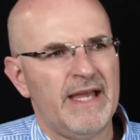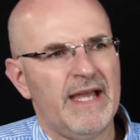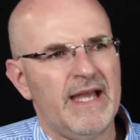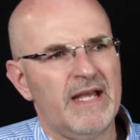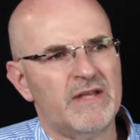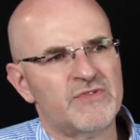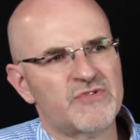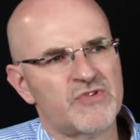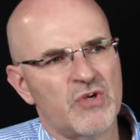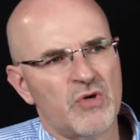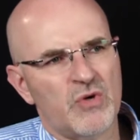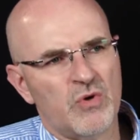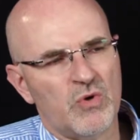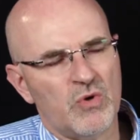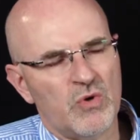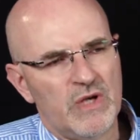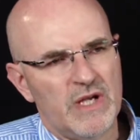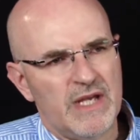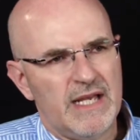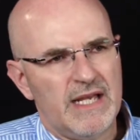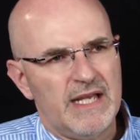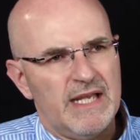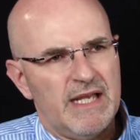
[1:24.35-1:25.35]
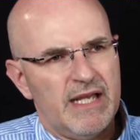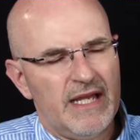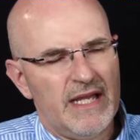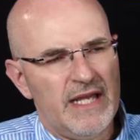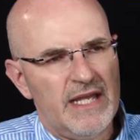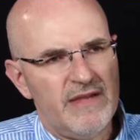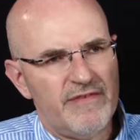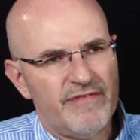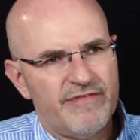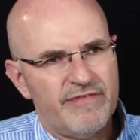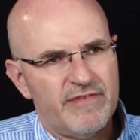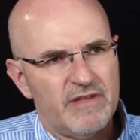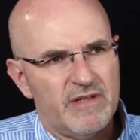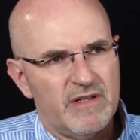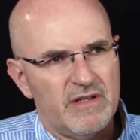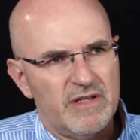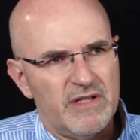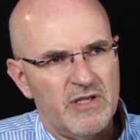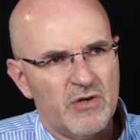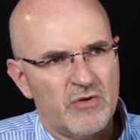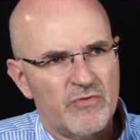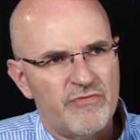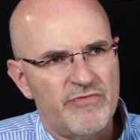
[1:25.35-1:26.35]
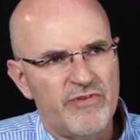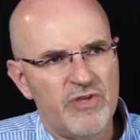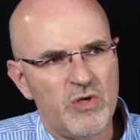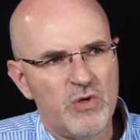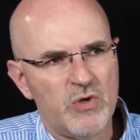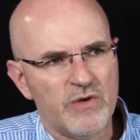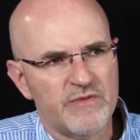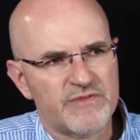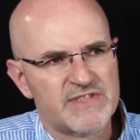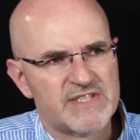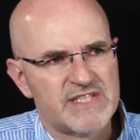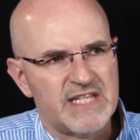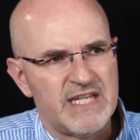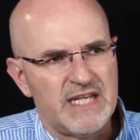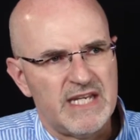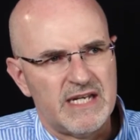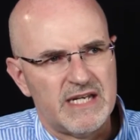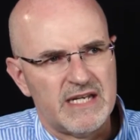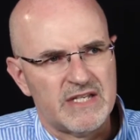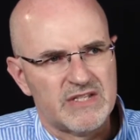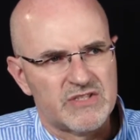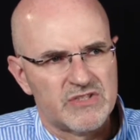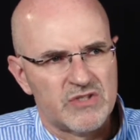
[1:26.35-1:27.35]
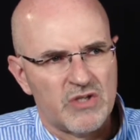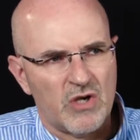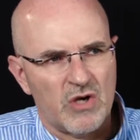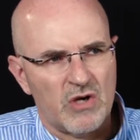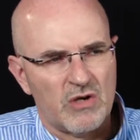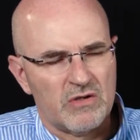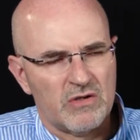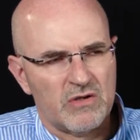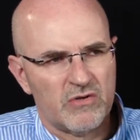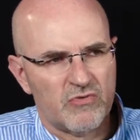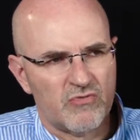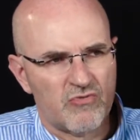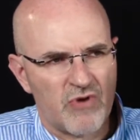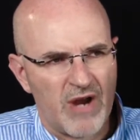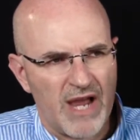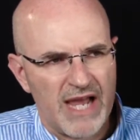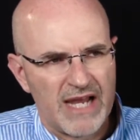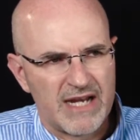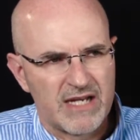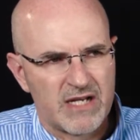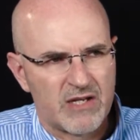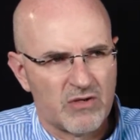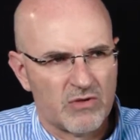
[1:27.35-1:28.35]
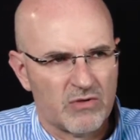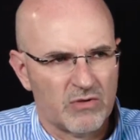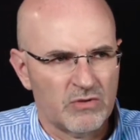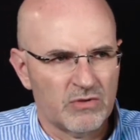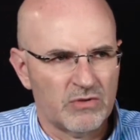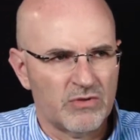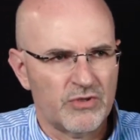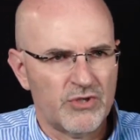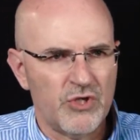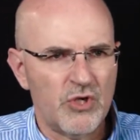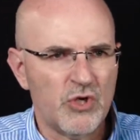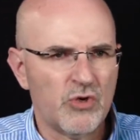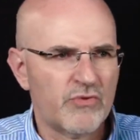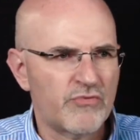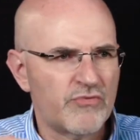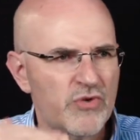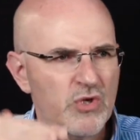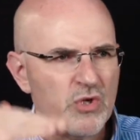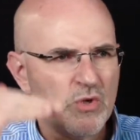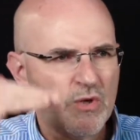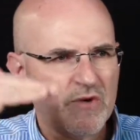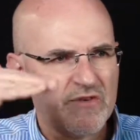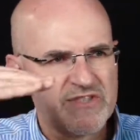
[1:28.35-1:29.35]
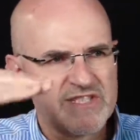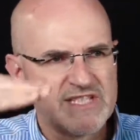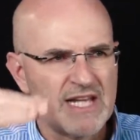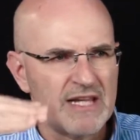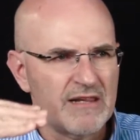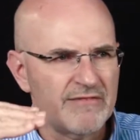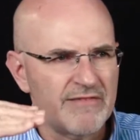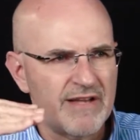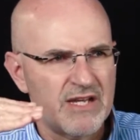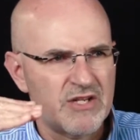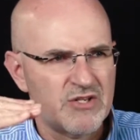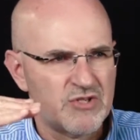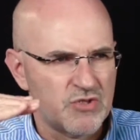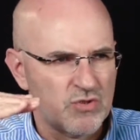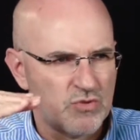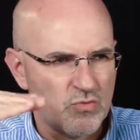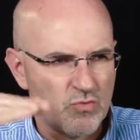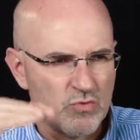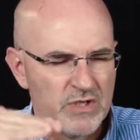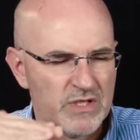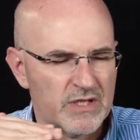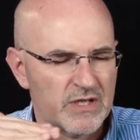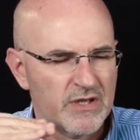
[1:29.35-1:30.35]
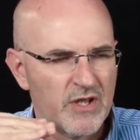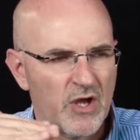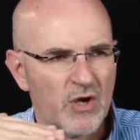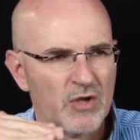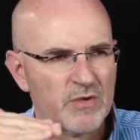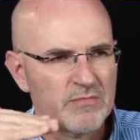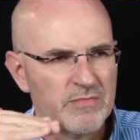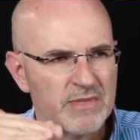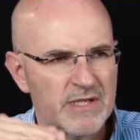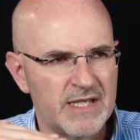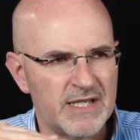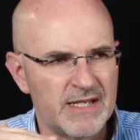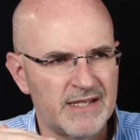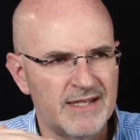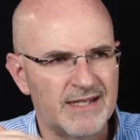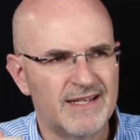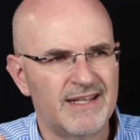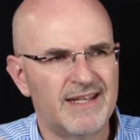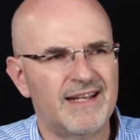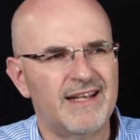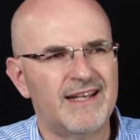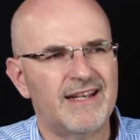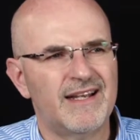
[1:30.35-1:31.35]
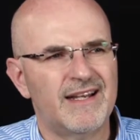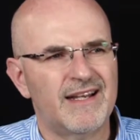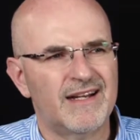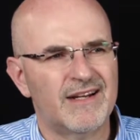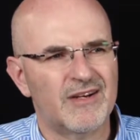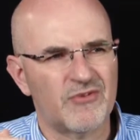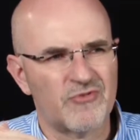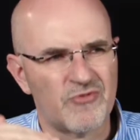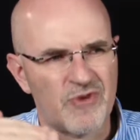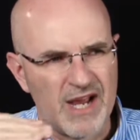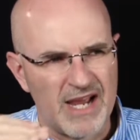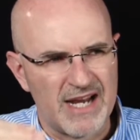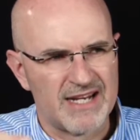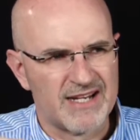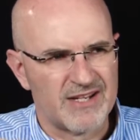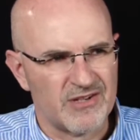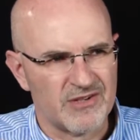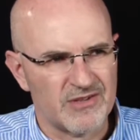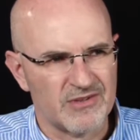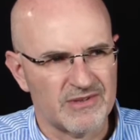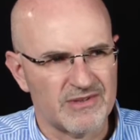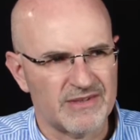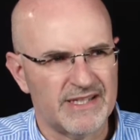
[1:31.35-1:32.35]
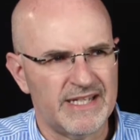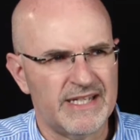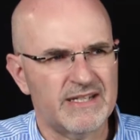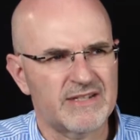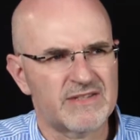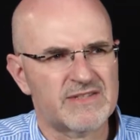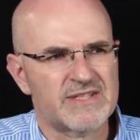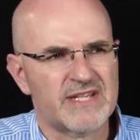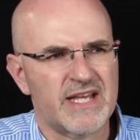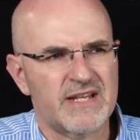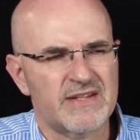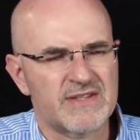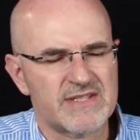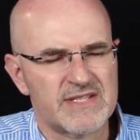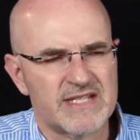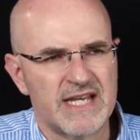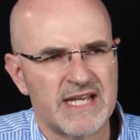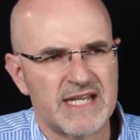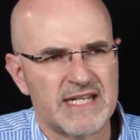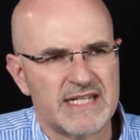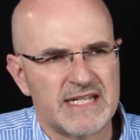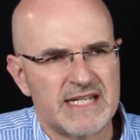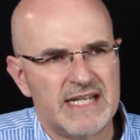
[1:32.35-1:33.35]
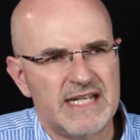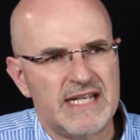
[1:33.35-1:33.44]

And so, if your view of sin is not radical, your view of salvation will not be radical in the sense that